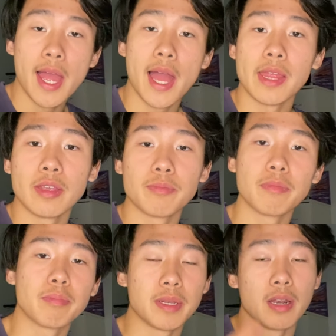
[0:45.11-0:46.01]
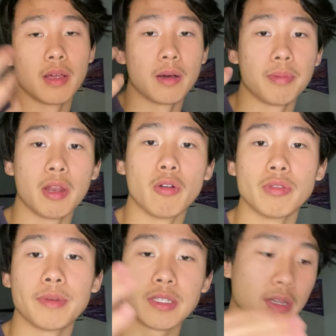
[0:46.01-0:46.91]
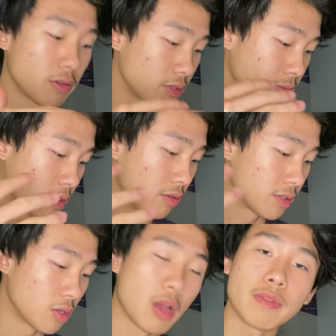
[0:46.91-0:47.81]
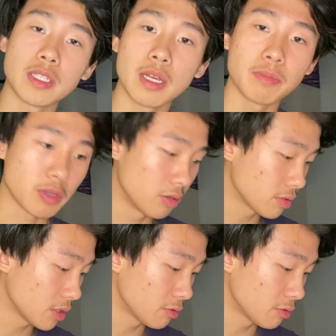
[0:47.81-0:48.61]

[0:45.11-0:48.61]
and then below the muscularis mucosa you have the submucosa,